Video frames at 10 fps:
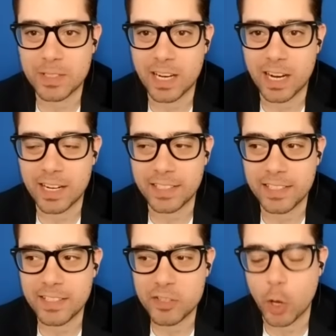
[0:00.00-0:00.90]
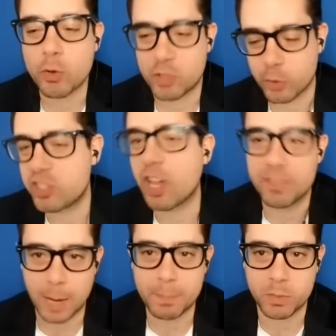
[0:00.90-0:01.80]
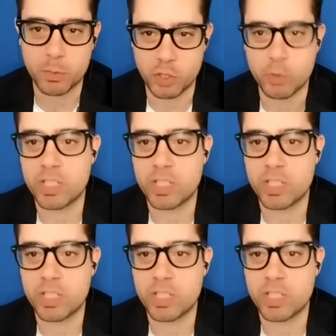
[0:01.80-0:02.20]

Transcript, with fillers: God. So so sometimes it was you.